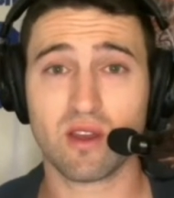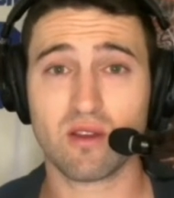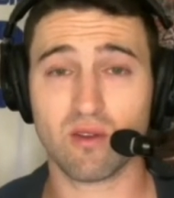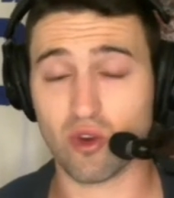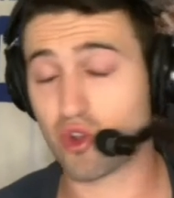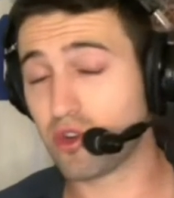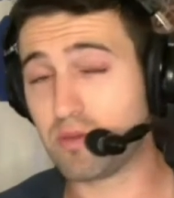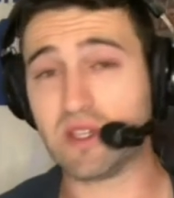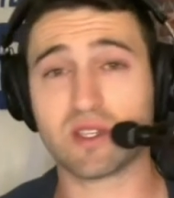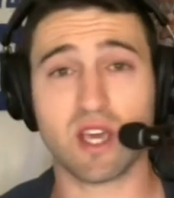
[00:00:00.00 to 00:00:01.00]
or could
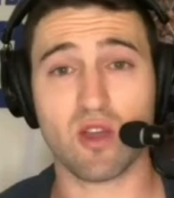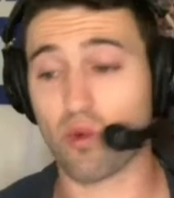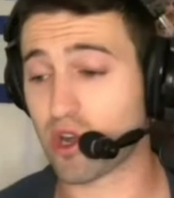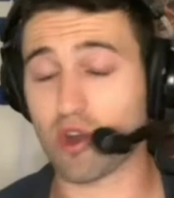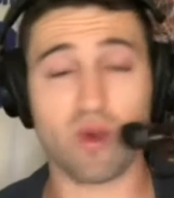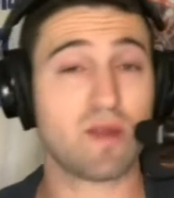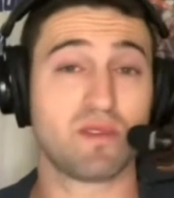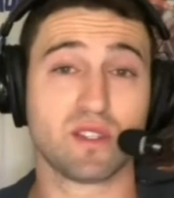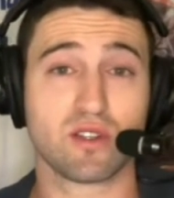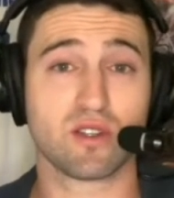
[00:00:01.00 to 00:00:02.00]
be saying, we're in a great
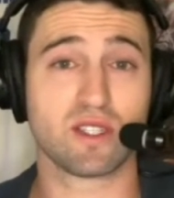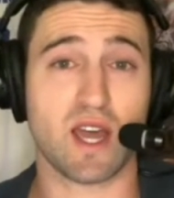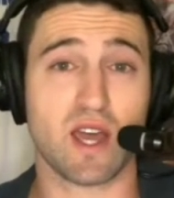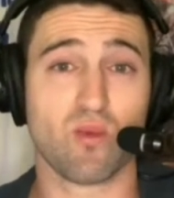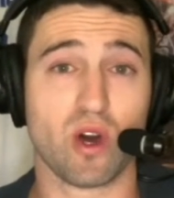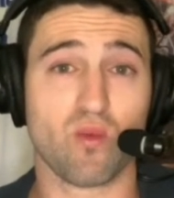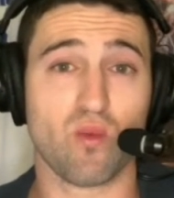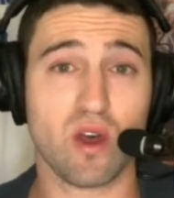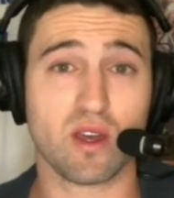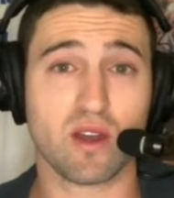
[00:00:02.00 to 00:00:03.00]
position tied
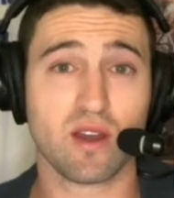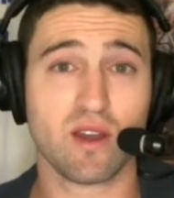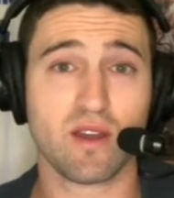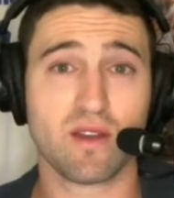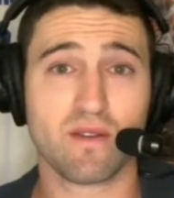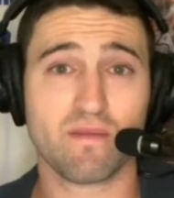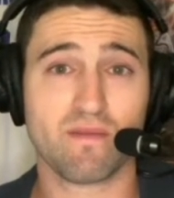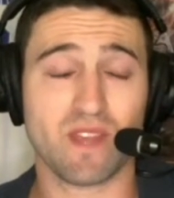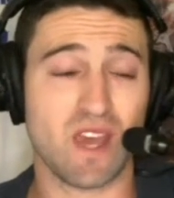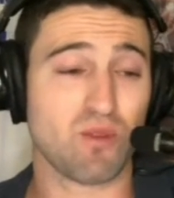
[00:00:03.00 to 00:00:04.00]
1-1,
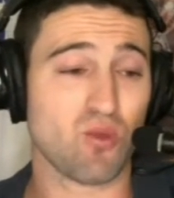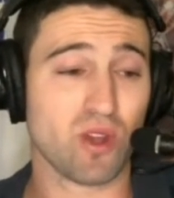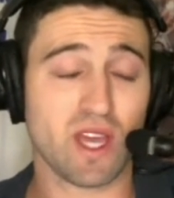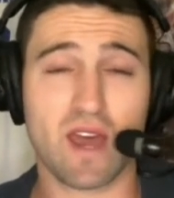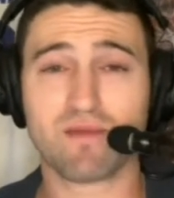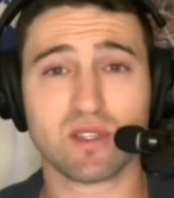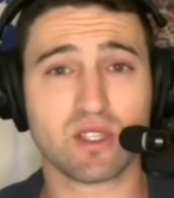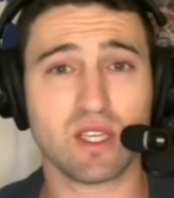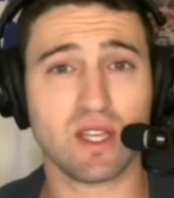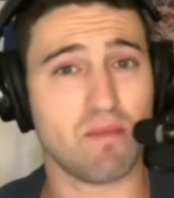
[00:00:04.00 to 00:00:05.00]
and we really haven't
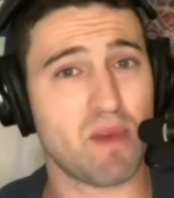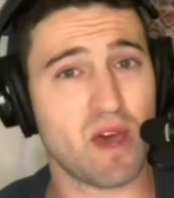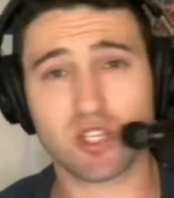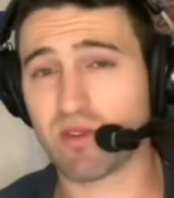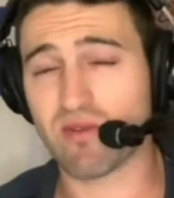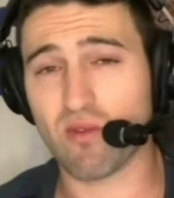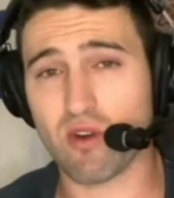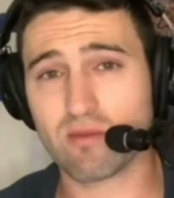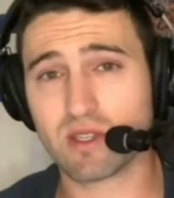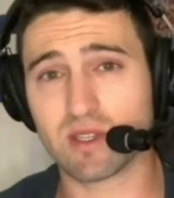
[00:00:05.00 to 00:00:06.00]
seen the best
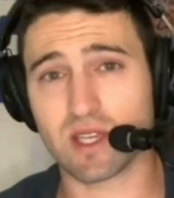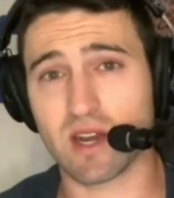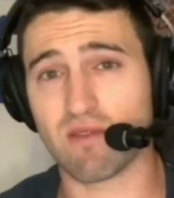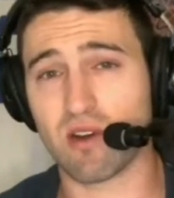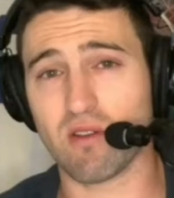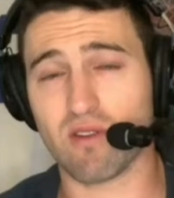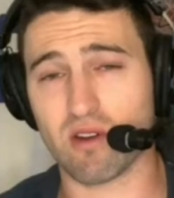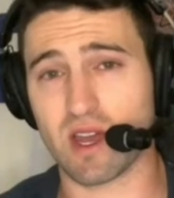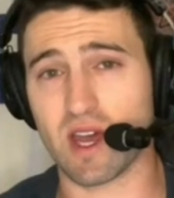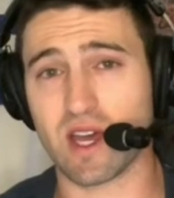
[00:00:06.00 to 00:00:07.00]
performances out of all of our
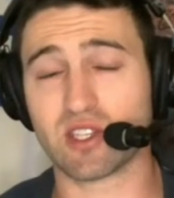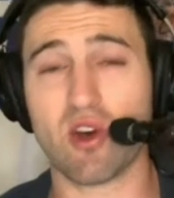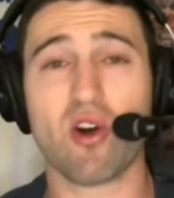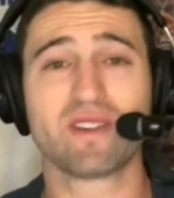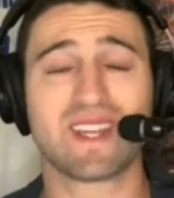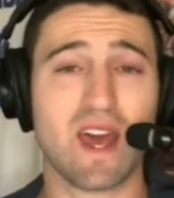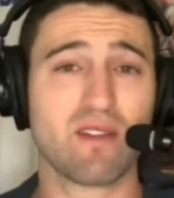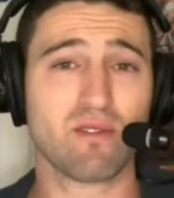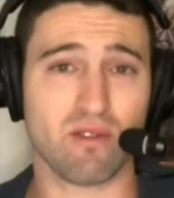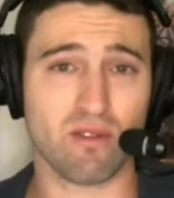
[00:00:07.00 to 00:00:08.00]
guys all
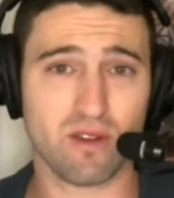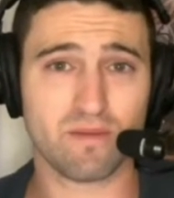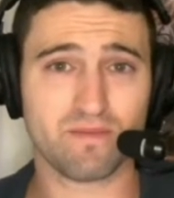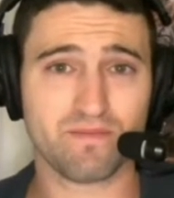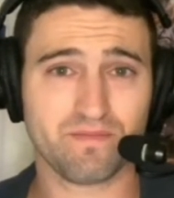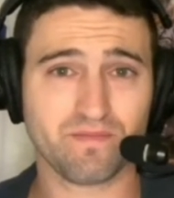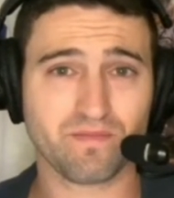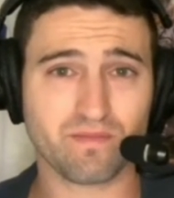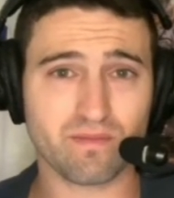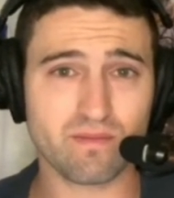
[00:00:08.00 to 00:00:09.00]
together.
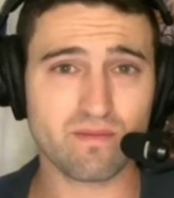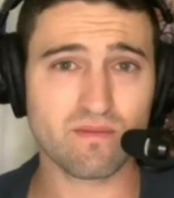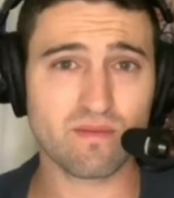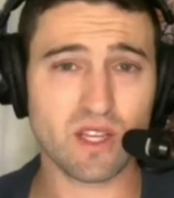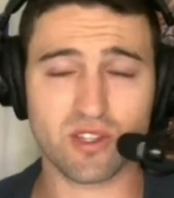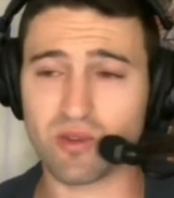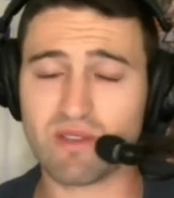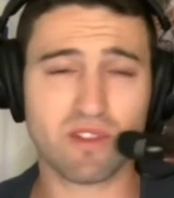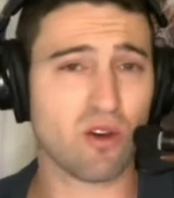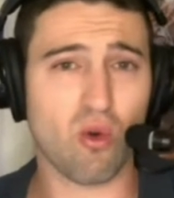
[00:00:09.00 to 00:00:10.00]
So even
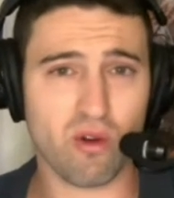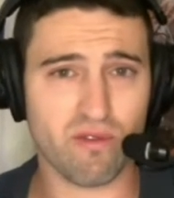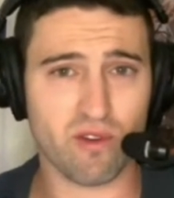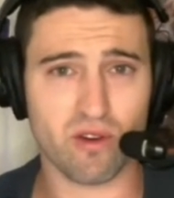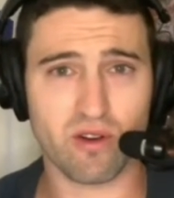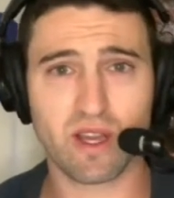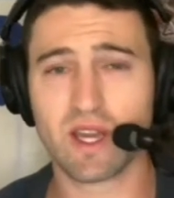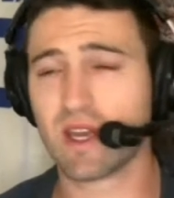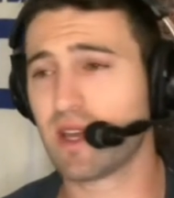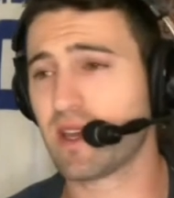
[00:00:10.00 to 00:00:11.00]
though Horford
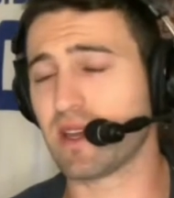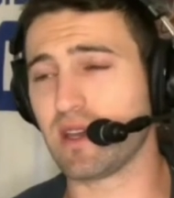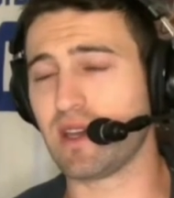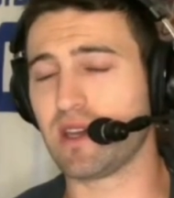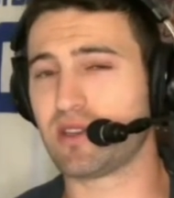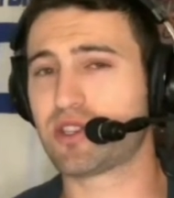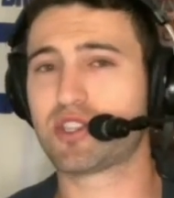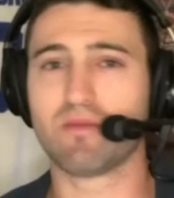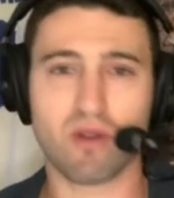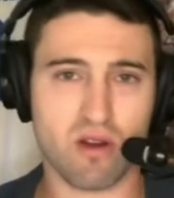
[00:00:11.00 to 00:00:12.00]
and
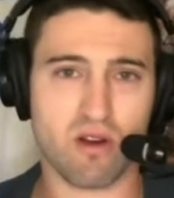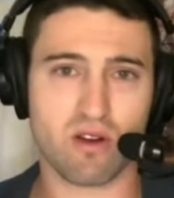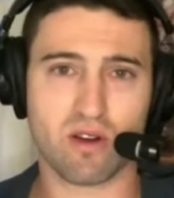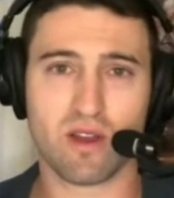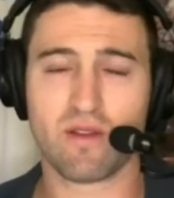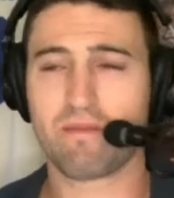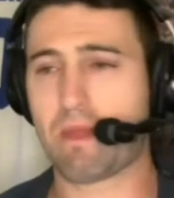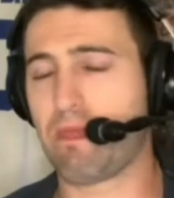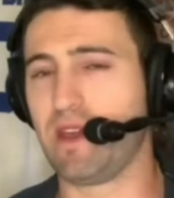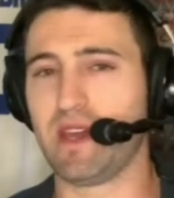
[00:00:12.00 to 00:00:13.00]
Smart
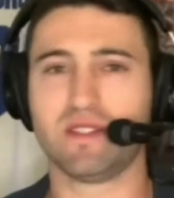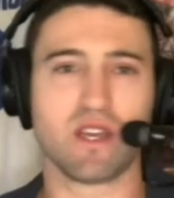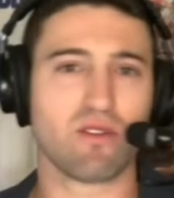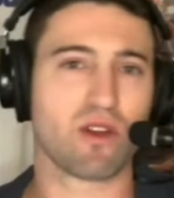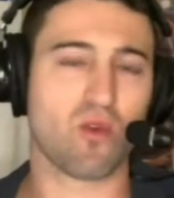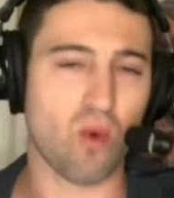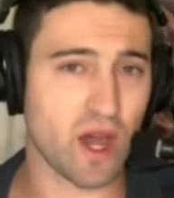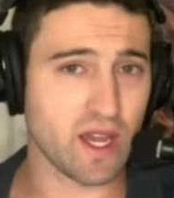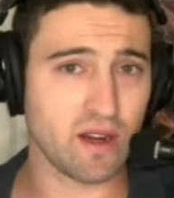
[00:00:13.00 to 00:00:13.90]
and Derek White